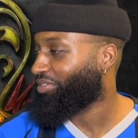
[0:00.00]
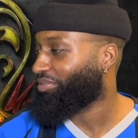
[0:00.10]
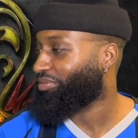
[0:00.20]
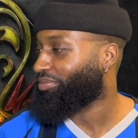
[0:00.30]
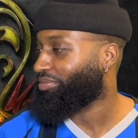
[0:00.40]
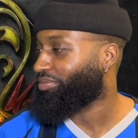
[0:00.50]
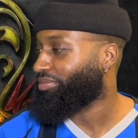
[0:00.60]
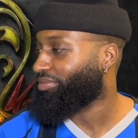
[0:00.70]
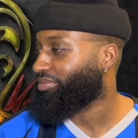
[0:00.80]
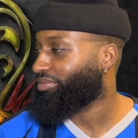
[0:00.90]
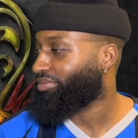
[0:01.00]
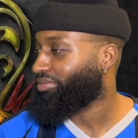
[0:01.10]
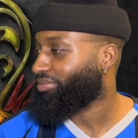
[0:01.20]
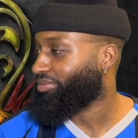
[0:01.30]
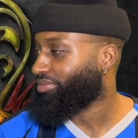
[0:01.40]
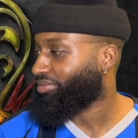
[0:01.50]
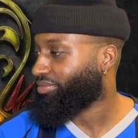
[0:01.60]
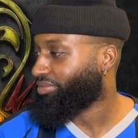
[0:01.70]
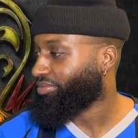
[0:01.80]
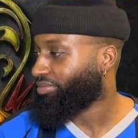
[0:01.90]

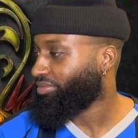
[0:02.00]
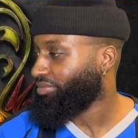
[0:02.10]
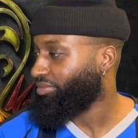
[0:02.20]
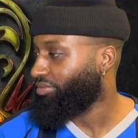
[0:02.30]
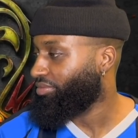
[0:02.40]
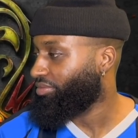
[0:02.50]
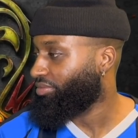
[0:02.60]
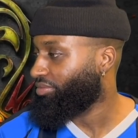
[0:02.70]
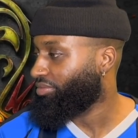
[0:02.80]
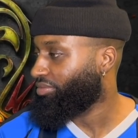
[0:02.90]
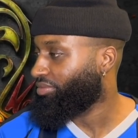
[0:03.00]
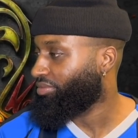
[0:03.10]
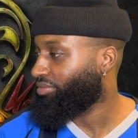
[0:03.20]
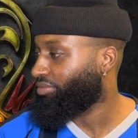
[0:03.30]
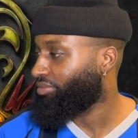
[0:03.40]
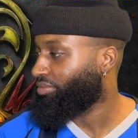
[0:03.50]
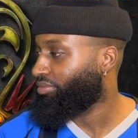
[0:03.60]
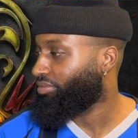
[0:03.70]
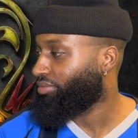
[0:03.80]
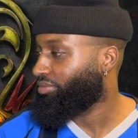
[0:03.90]

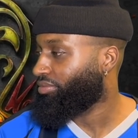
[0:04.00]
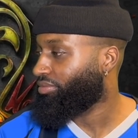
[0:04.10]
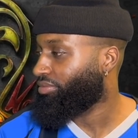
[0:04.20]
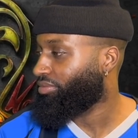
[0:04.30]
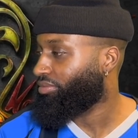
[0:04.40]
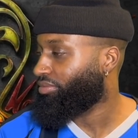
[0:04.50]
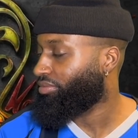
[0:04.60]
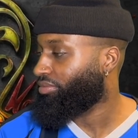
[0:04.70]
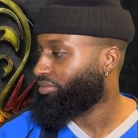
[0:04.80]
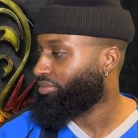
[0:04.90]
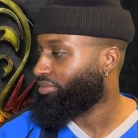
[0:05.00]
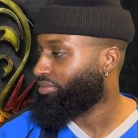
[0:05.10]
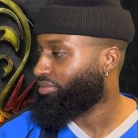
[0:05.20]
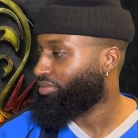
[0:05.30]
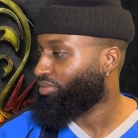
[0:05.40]
Nothing is said.